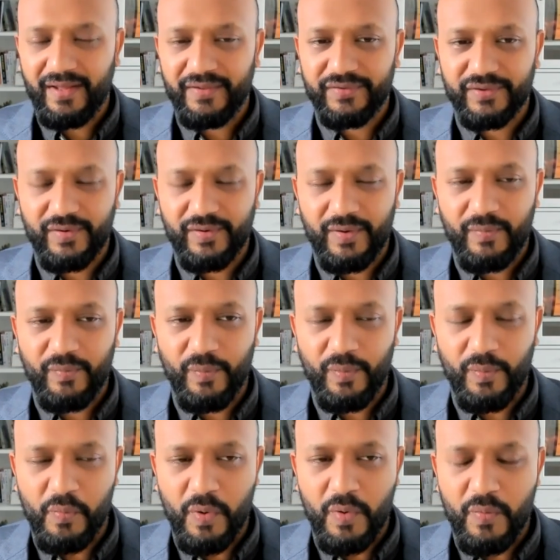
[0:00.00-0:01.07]
So
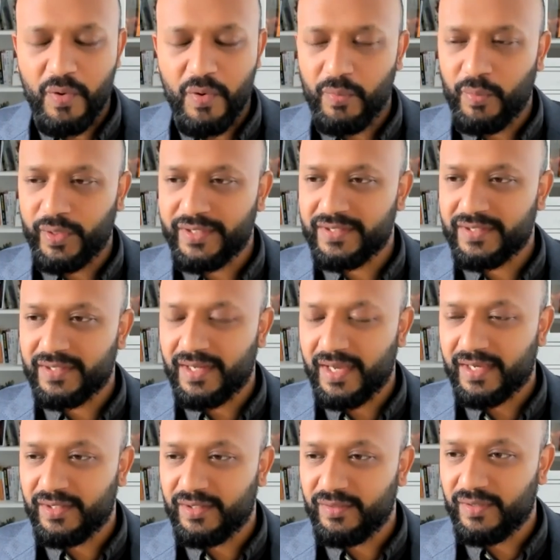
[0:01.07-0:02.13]
what is it that I
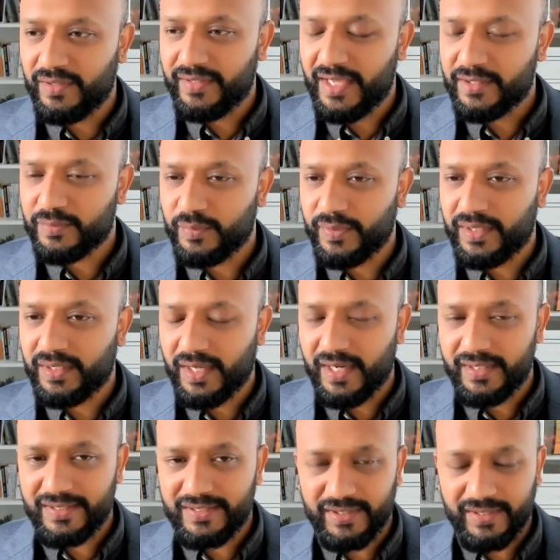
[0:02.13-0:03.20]
can do? And that's when I
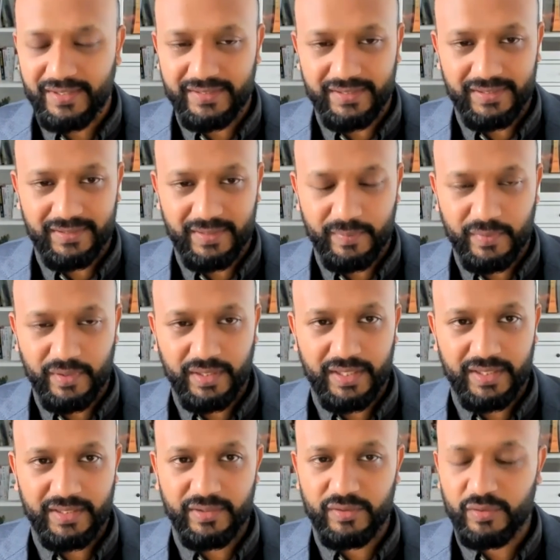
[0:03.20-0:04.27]
decided I'm going to
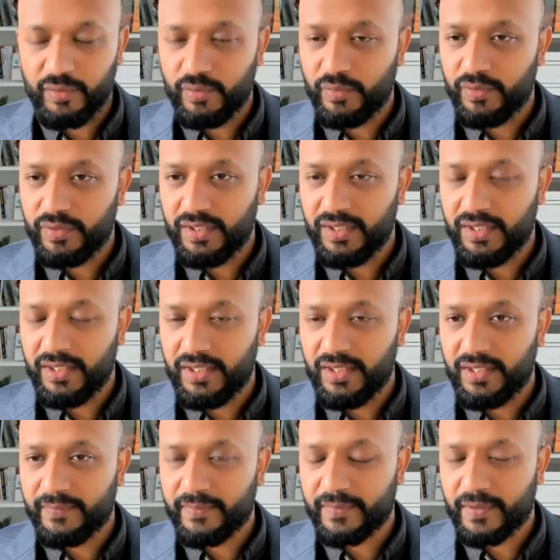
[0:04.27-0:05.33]
get into
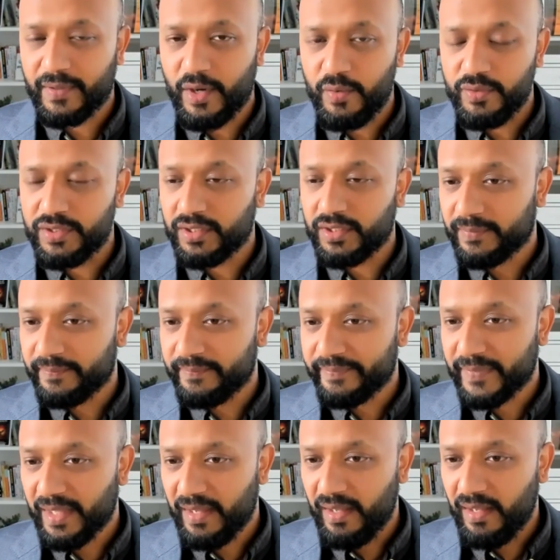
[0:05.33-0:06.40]
the coaching
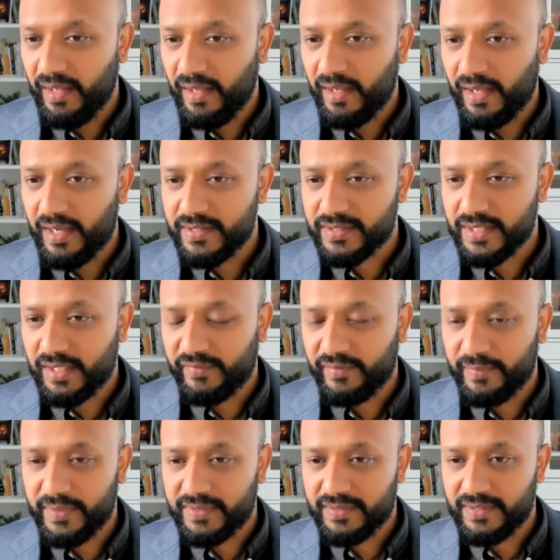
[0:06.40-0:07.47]
side of the
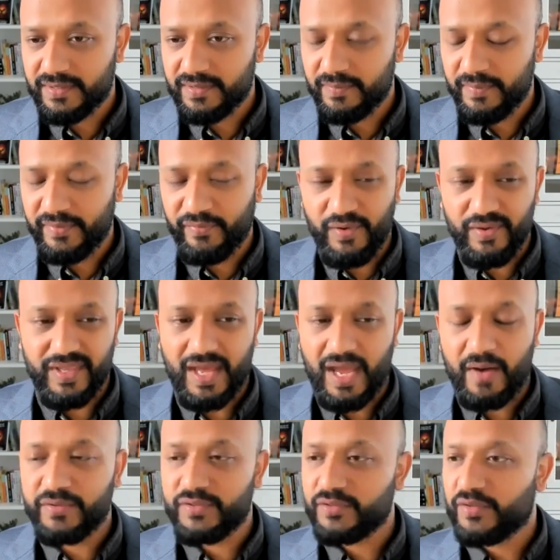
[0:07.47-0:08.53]
business. Before that, I
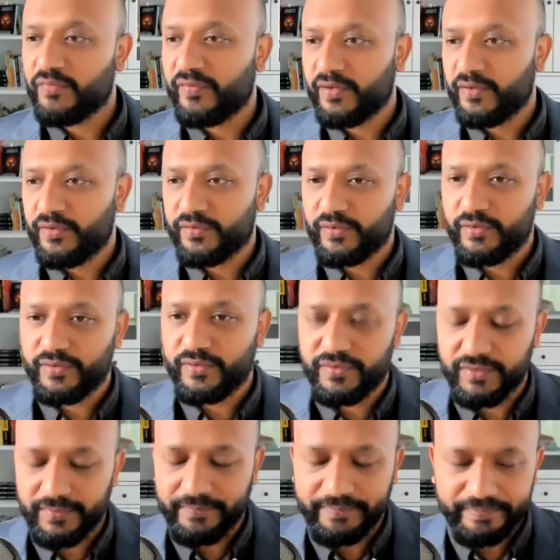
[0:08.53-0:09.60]
was just offering consultancy.